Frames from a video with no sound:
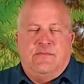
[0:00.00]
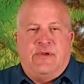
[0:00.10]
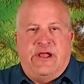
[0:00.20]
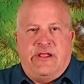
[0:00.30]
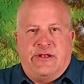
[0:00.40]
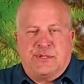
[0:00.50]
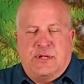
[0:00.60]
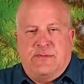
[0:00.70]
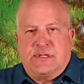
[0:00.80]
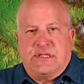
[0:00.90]
riding on the
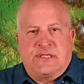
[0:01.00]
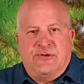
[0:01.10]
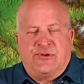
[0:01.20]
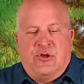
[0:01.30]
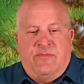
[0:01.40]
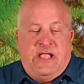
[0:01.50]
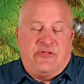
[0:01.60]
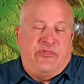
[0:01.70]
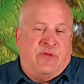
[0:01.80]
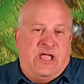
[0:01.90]
surface on a slow troll
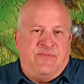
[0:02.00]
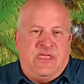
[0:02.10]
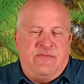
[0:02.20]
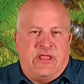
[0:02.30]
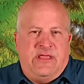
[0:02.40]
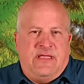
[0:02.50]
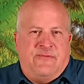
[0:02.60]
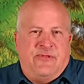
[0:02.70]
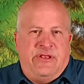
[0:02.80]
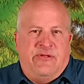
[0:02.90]
mackerel. It might be, but I really